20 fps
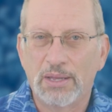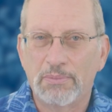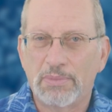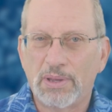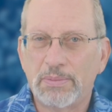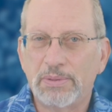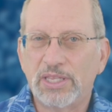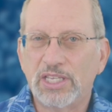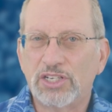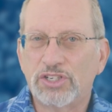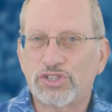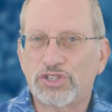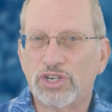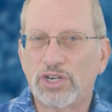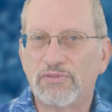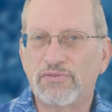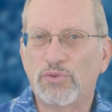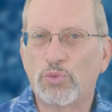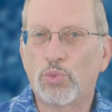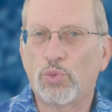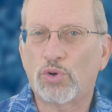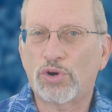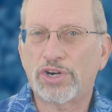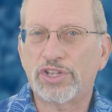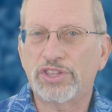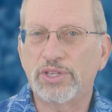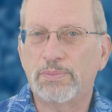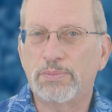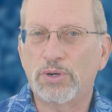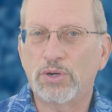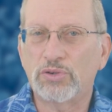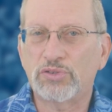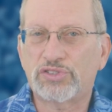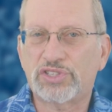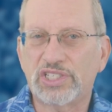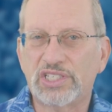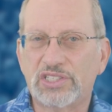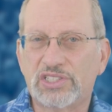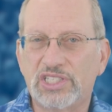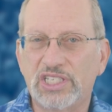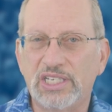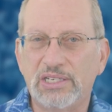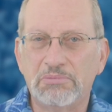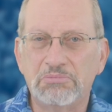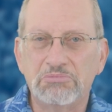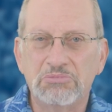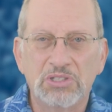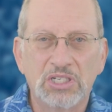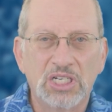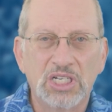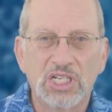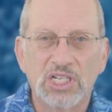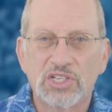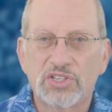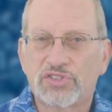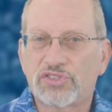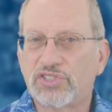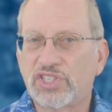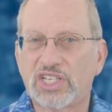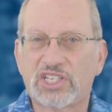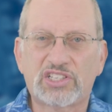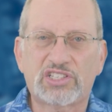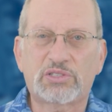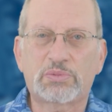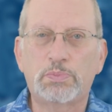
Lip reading: Maybe they should have awarded the opposing team 6